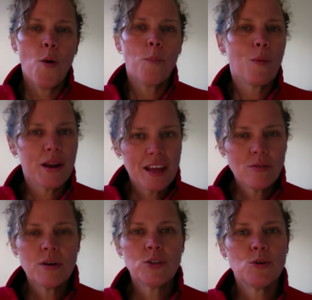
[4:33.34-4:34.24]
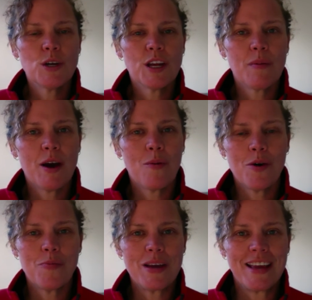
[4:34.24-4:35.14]
But whenever we're talking about
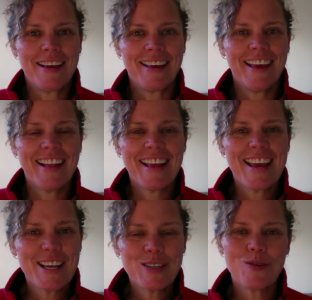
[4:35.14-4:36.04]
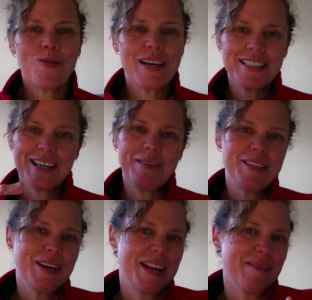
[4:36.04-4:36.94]
well-being, it is always going to be
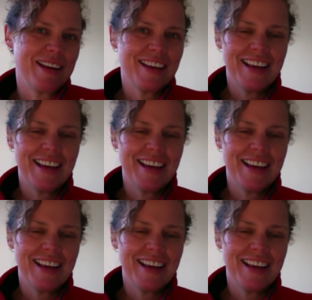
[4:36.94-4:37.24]
dynamic.